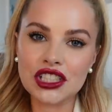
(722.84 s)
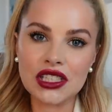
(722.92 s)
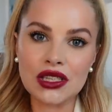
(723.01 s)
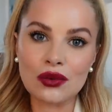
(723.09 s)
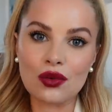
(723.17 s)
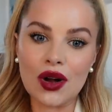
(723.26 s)

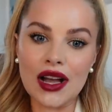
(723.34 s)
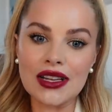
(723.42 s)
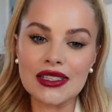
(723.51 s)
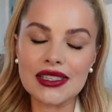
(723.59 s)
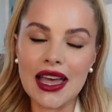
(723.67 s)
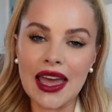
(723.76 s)
She
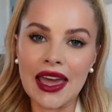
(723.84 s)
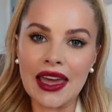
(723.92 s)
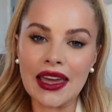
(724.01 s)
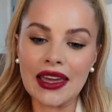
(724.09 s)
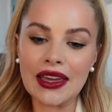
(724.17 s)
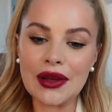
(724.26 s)
was
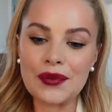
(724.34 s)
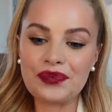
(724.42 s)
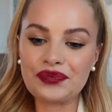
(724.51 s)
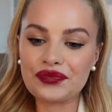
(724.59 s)
a